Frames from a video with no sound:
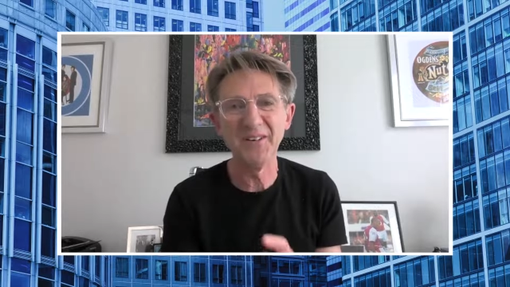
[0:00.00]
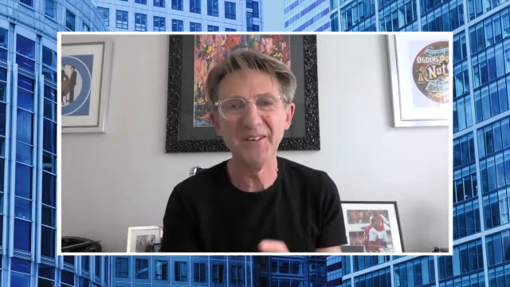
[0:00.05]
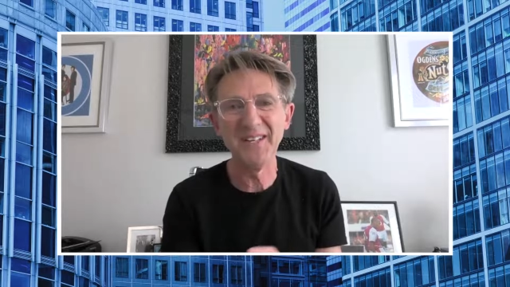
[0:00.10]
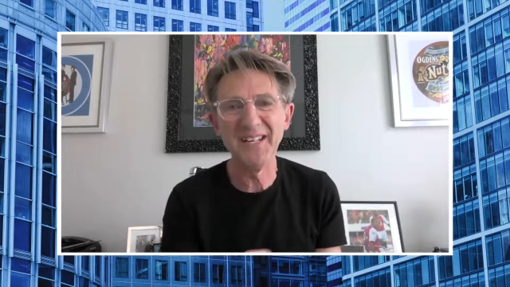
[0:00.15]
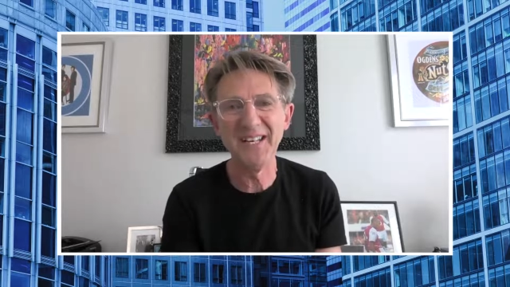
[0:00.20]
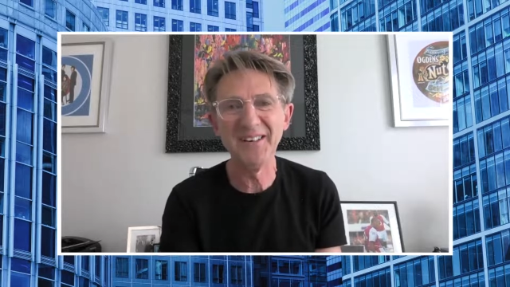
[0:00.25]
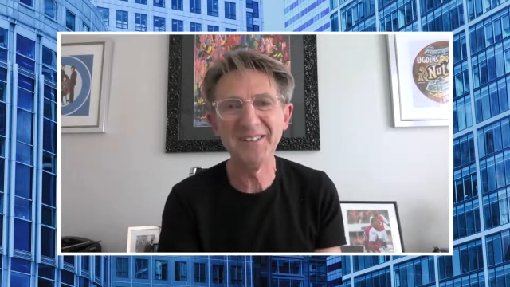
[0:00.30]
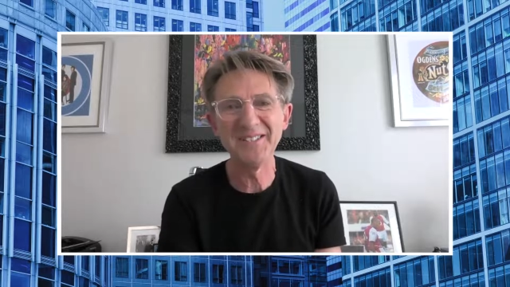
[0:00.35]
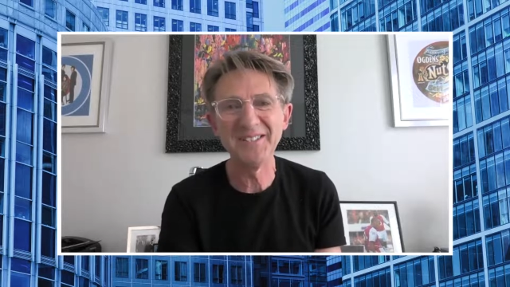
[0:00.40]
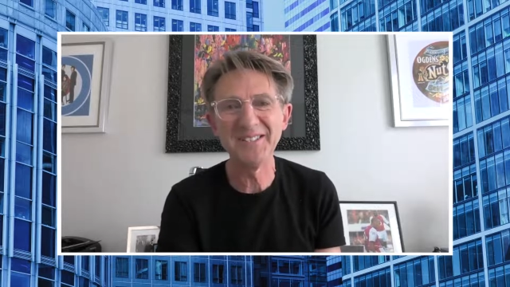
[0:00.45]

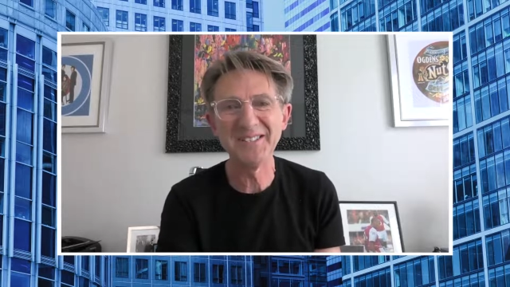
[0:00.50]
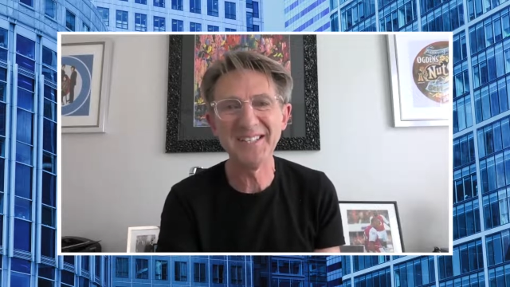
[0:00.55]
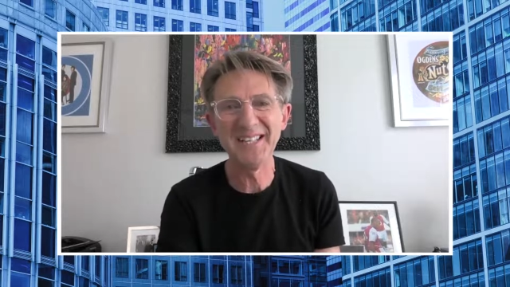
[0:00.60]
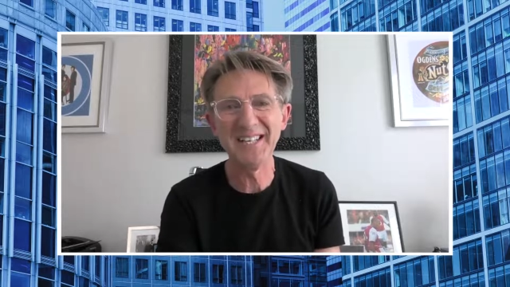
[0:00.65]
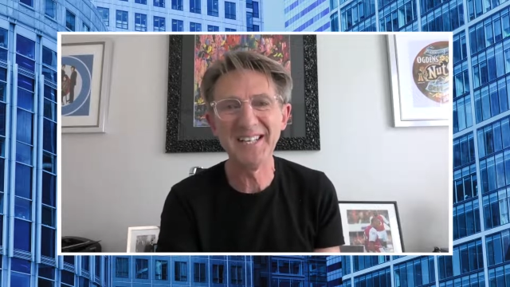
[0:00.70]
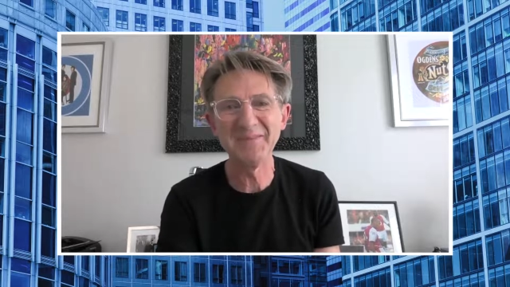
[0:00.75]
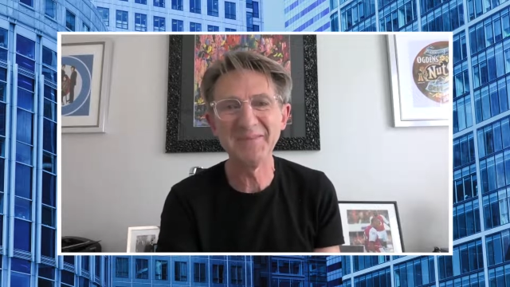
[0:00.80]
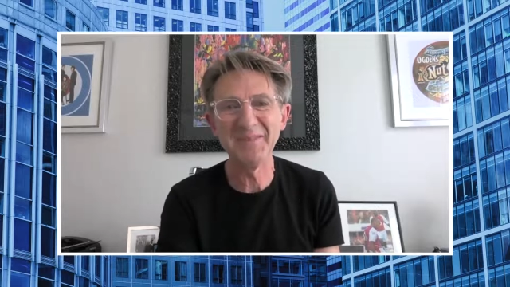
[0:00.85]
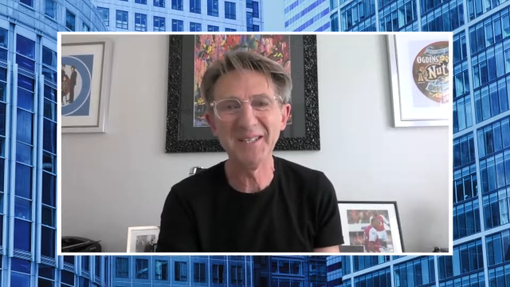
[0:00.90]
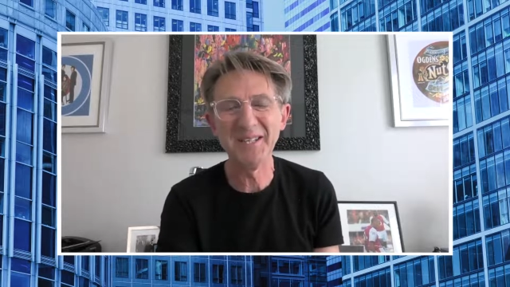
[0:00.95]
inheritance
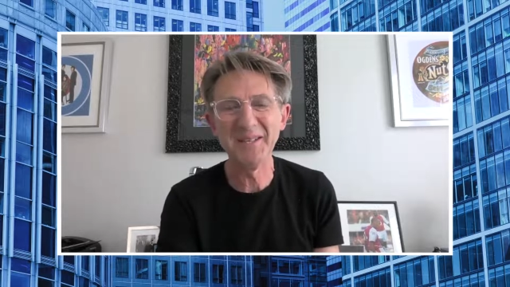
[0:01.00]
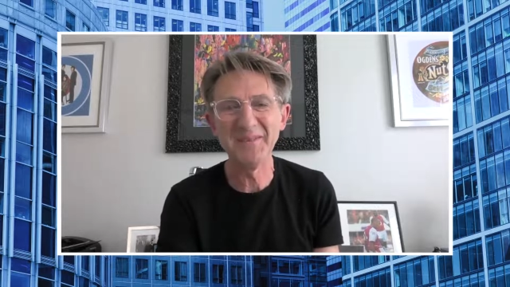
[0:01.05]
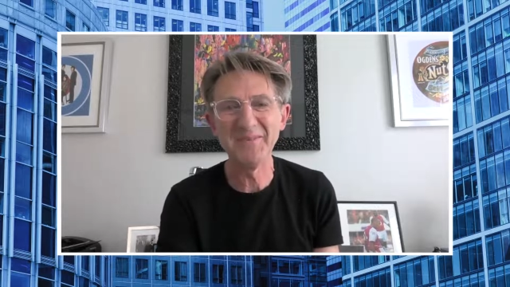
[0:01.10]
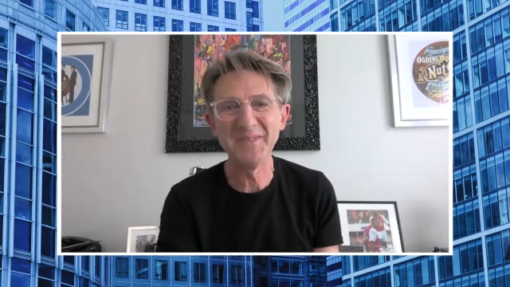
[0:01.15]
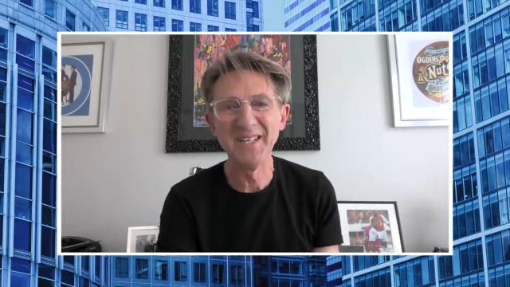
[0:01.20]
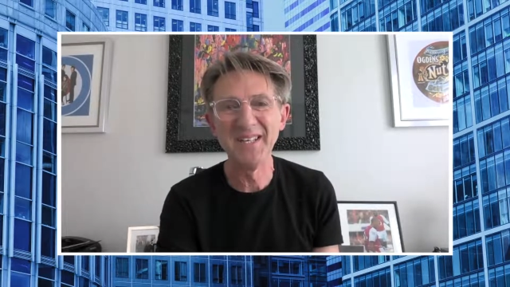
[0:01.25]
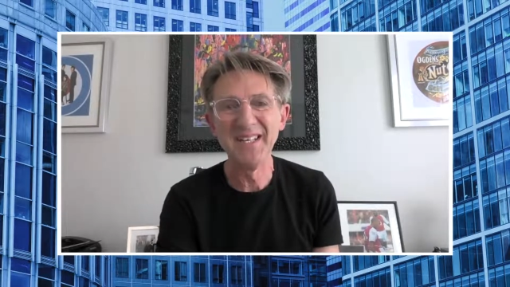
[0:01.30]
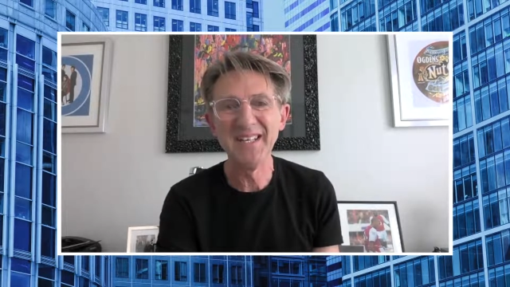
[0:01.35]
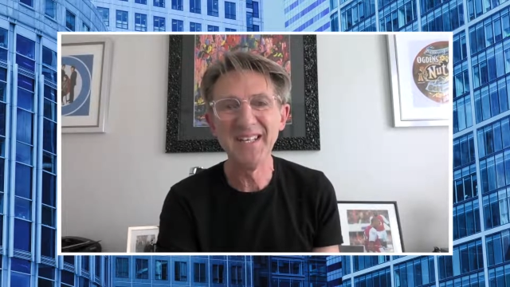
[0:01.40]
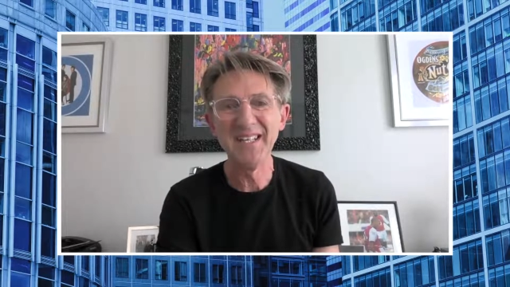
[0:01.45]
tax
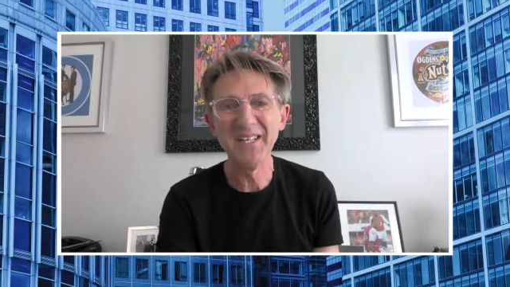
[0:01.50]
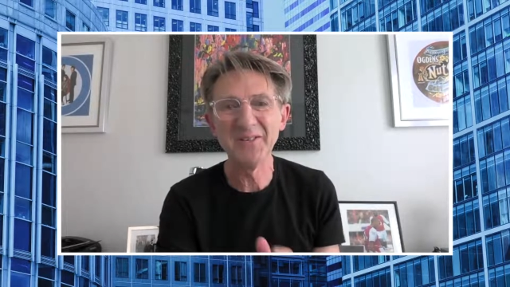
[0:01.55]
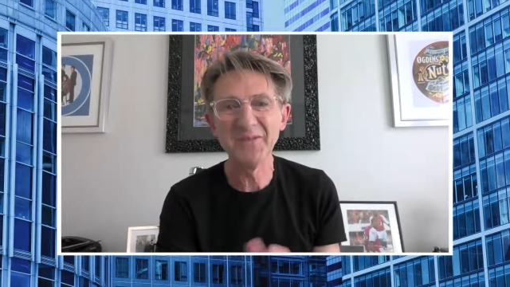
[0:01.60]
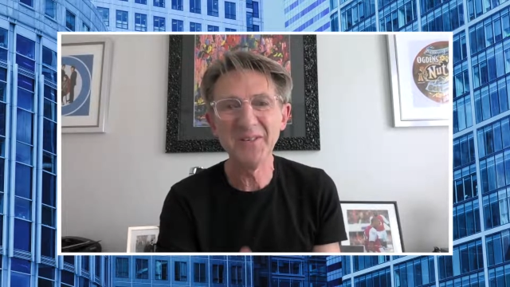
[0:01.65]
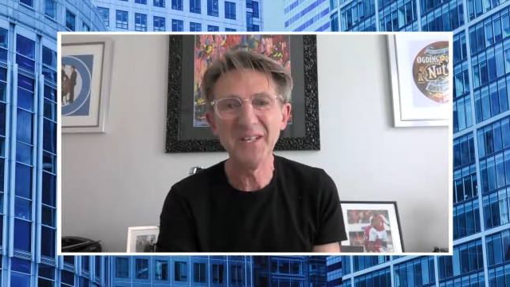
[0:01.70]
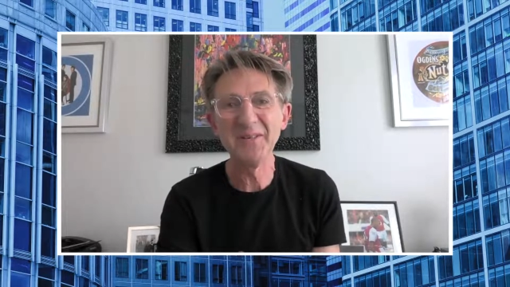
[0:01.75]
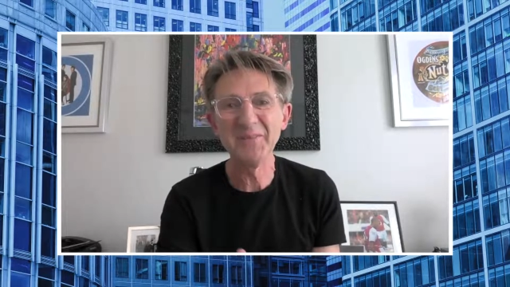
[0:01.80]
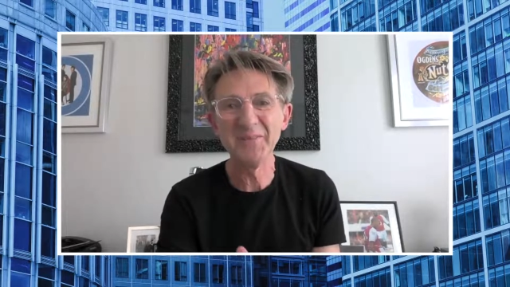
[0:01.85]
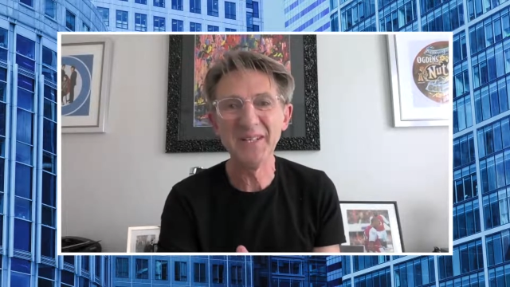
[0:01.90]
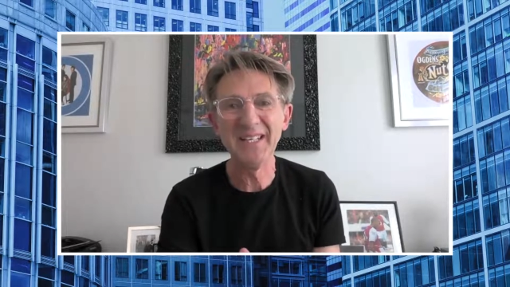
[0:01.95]
becomes
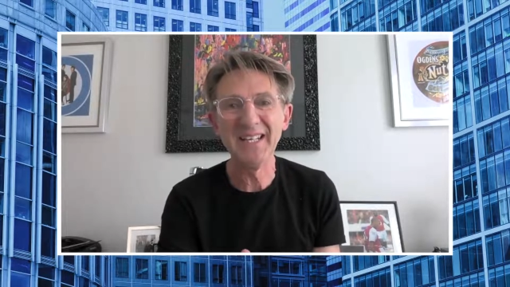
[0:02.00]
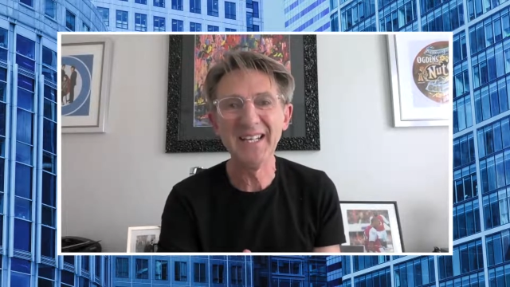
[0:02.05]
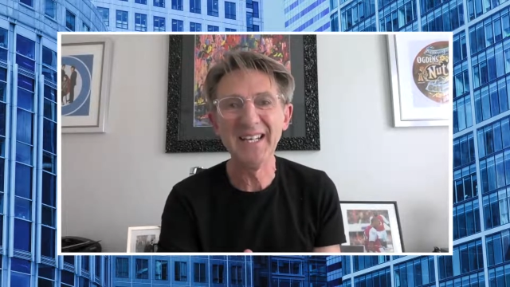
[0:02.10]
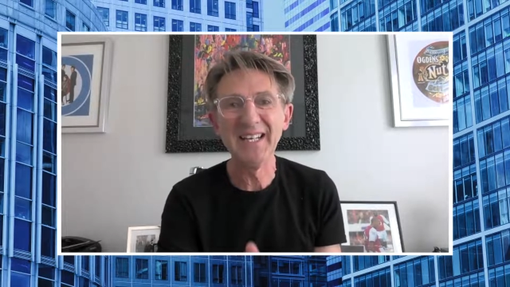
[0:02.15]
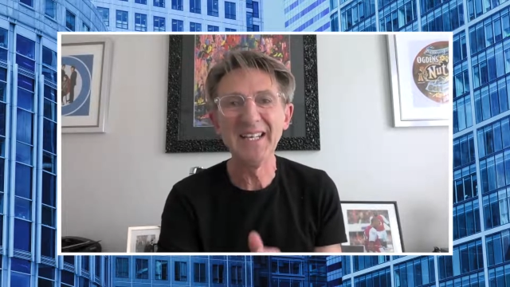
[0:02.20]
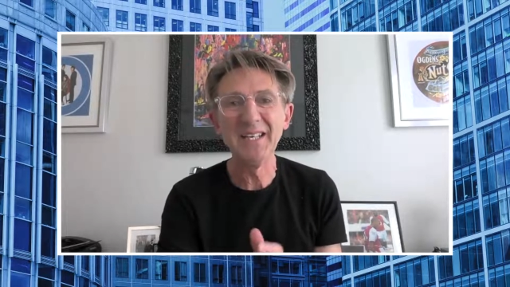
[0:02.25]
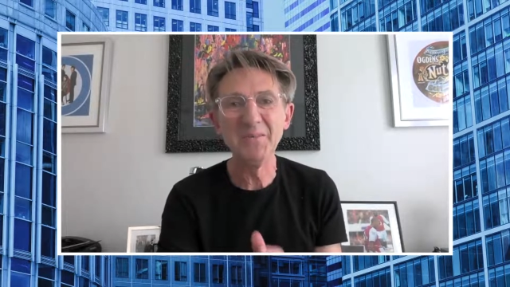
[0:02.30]
incredibly